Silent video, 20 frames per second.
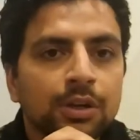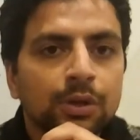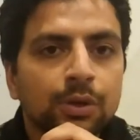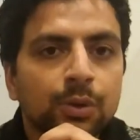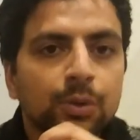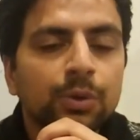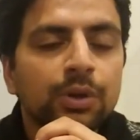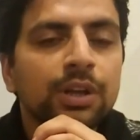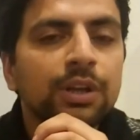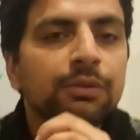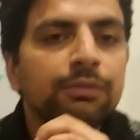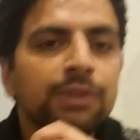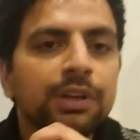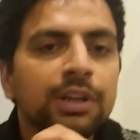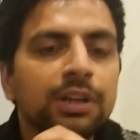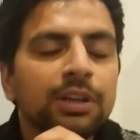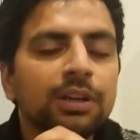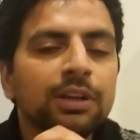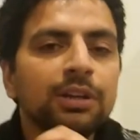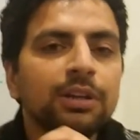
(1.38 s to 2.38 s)
Good
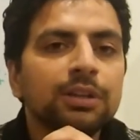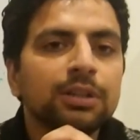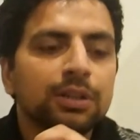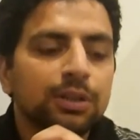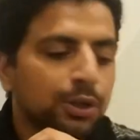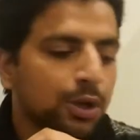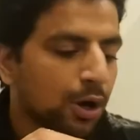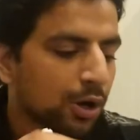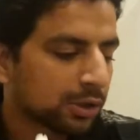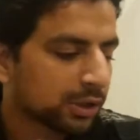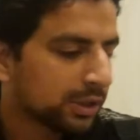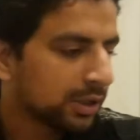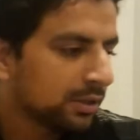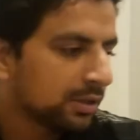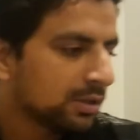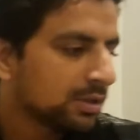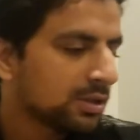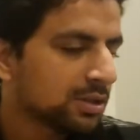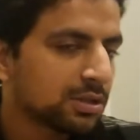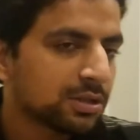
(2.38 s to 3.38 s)
evening,
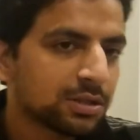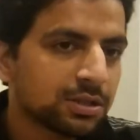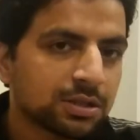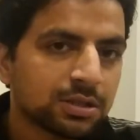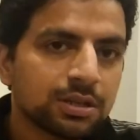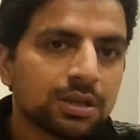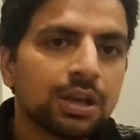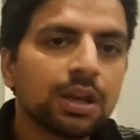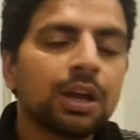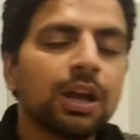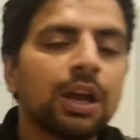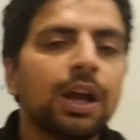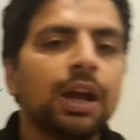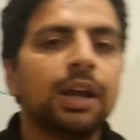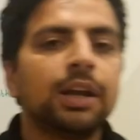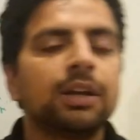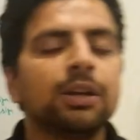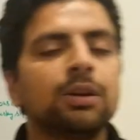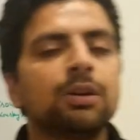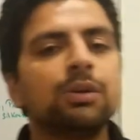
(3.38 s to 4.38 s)
doctors,
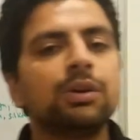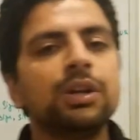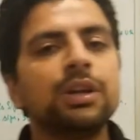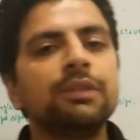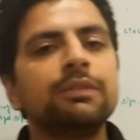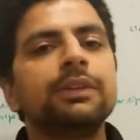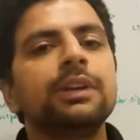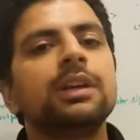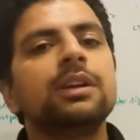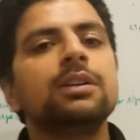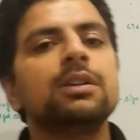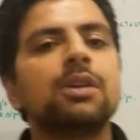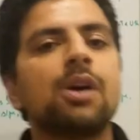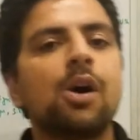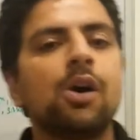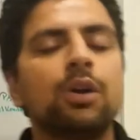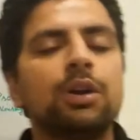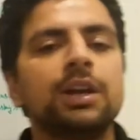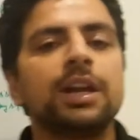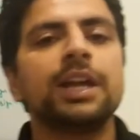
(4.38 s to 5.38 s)
and good evening,
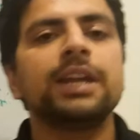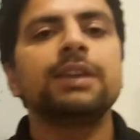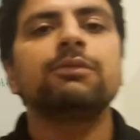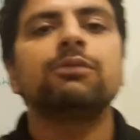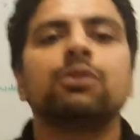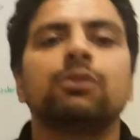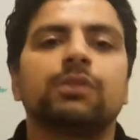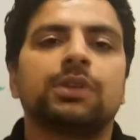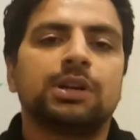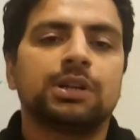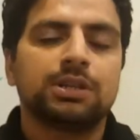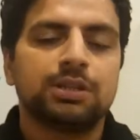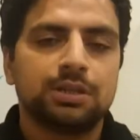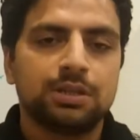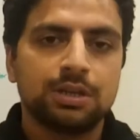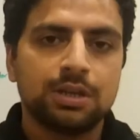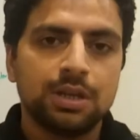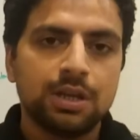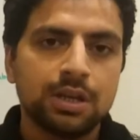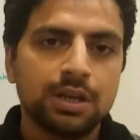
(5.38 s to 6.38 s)
online
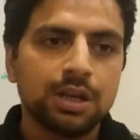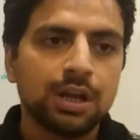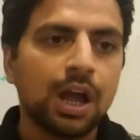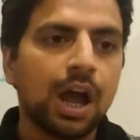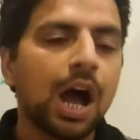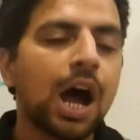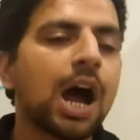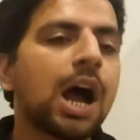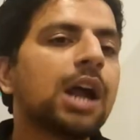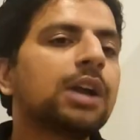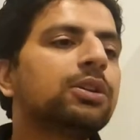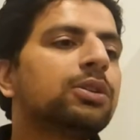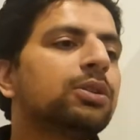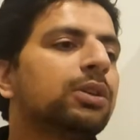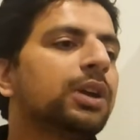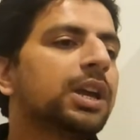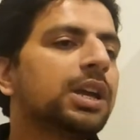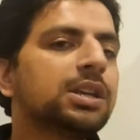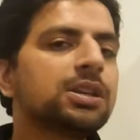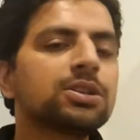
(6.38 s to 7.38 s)
viewers. Our
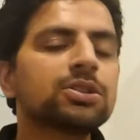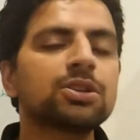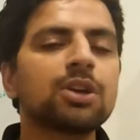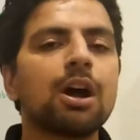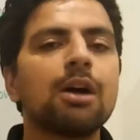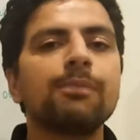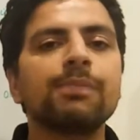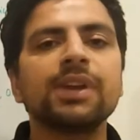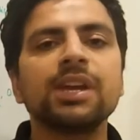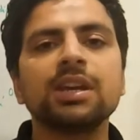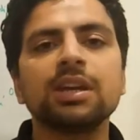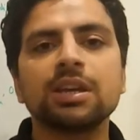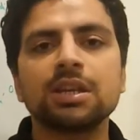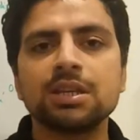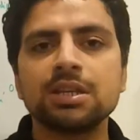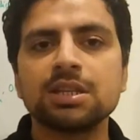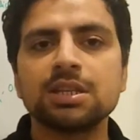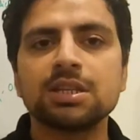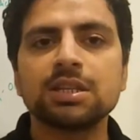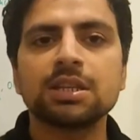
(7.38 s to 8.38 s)
today's topic
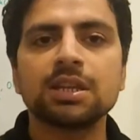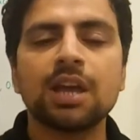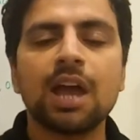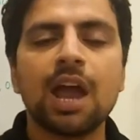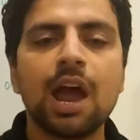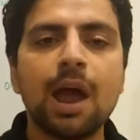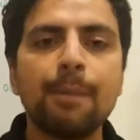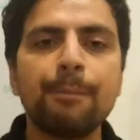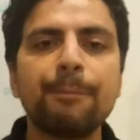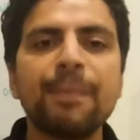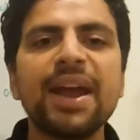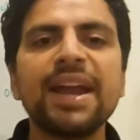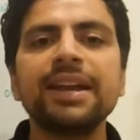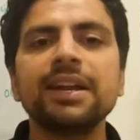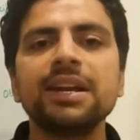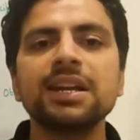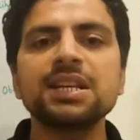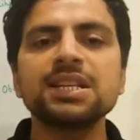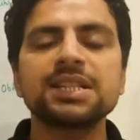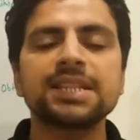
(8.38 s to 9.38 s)
is
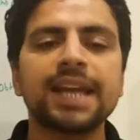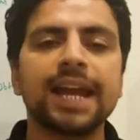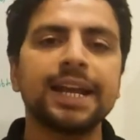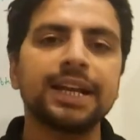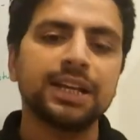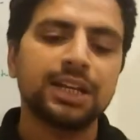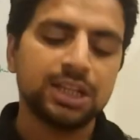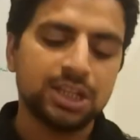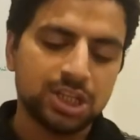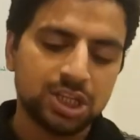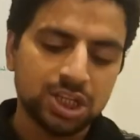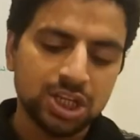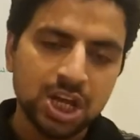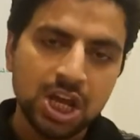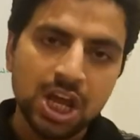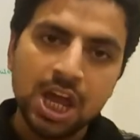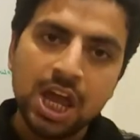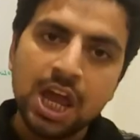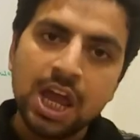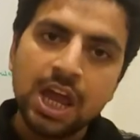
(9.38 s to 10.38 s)
appendicitis.